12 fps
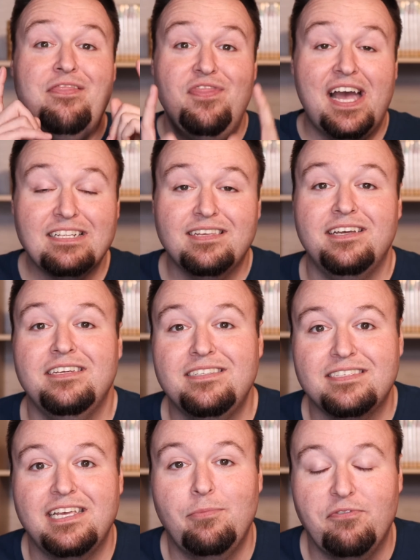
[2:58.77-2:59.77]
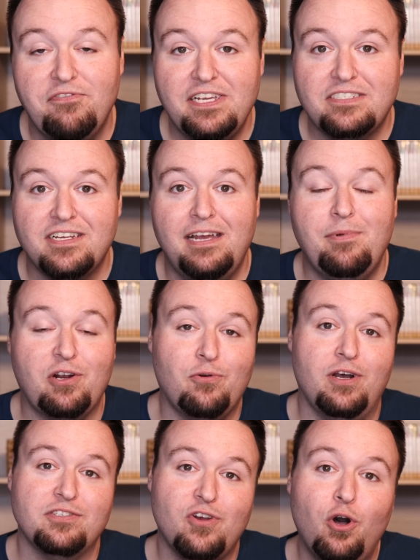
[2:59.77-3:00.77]
that's how you disable FaceTime
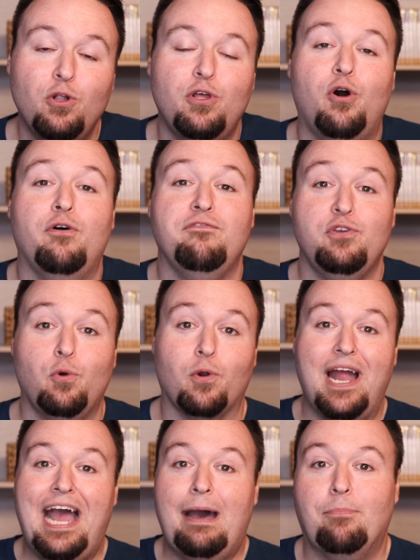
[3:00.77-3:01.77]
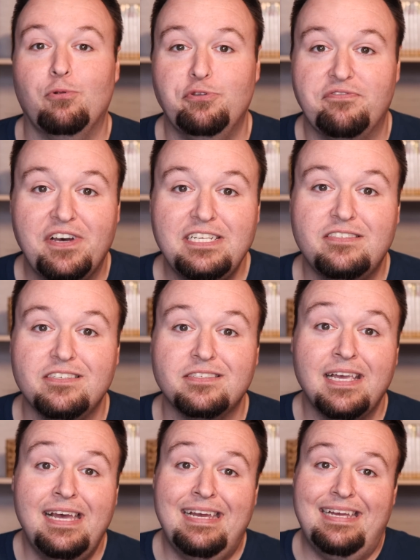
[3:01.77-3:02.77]
across all of your Apple devices,